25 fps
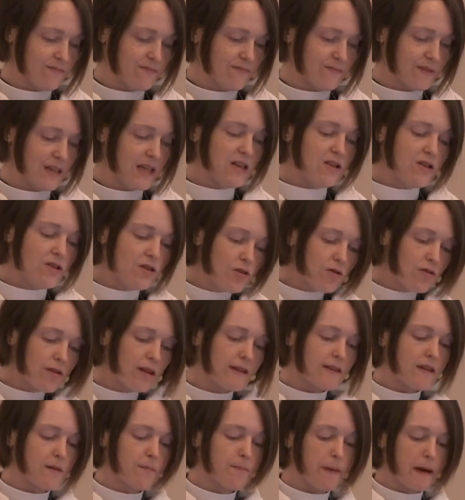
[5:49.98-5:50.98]
He knew
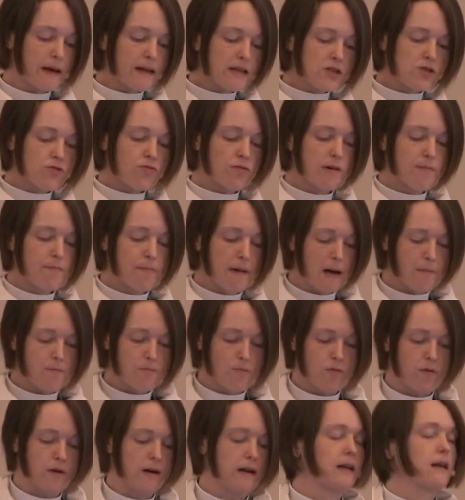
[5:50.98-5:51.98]
that the best
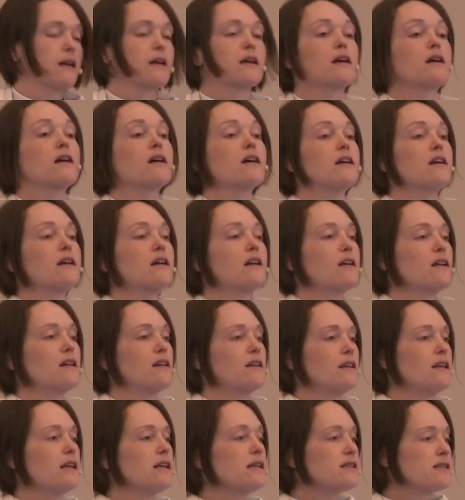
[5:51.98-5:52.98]
remembering
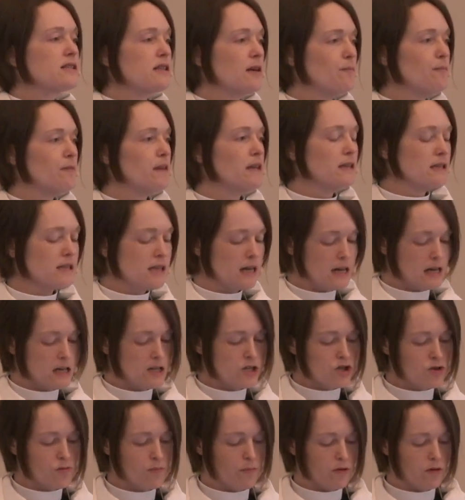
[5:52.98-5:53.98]
needs something
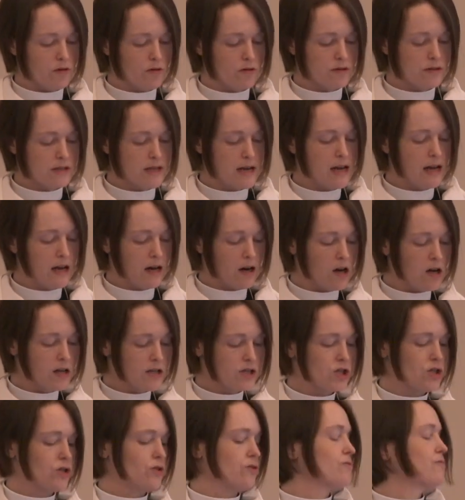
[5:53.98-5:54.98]
tangible to hang on
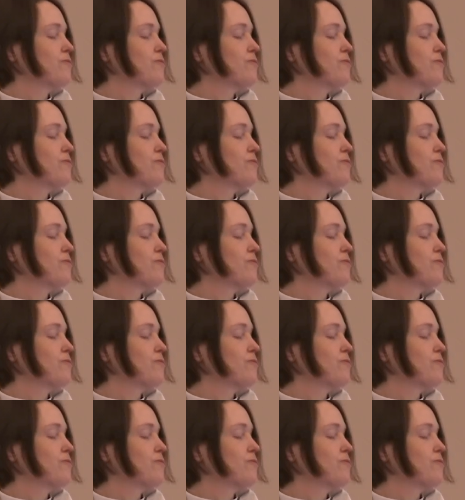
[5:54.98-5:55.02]
to.